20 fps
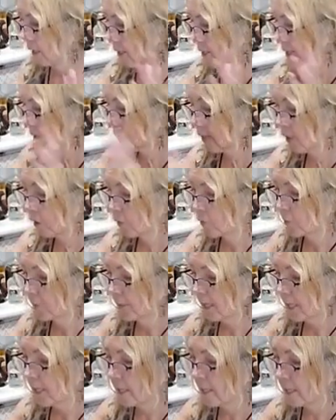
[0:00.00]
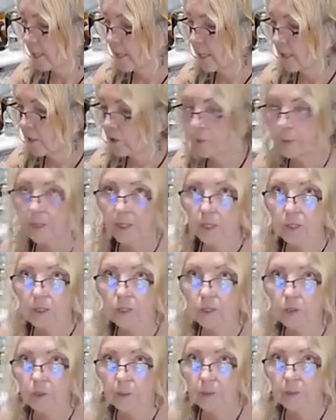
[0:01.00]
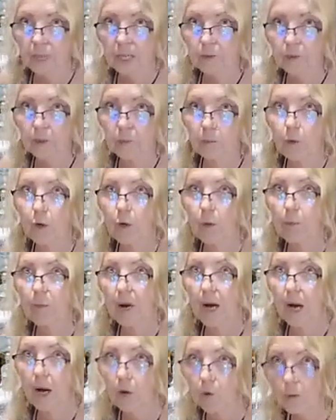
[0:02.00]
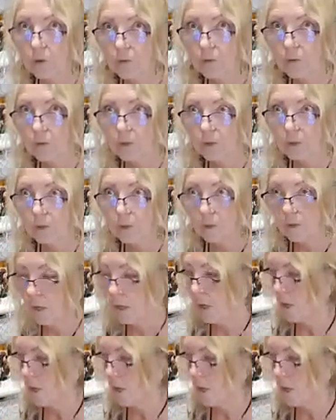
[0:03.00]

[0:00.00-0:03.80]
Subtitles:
So we're making the elderberry syrup even more powerful